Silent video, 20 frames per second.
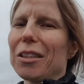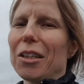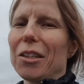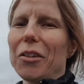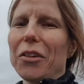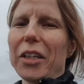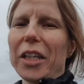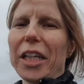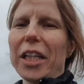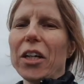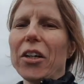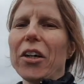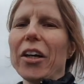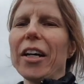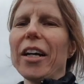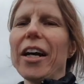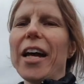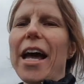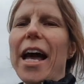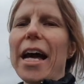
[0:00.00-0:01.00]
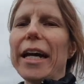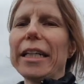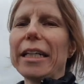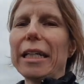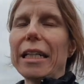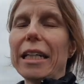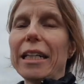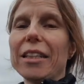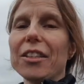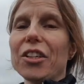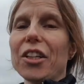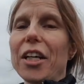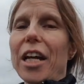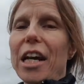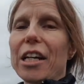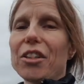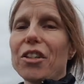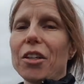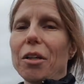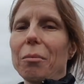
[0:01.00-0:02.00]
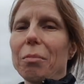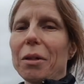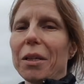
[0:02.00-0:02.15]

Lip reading: Clooney or any international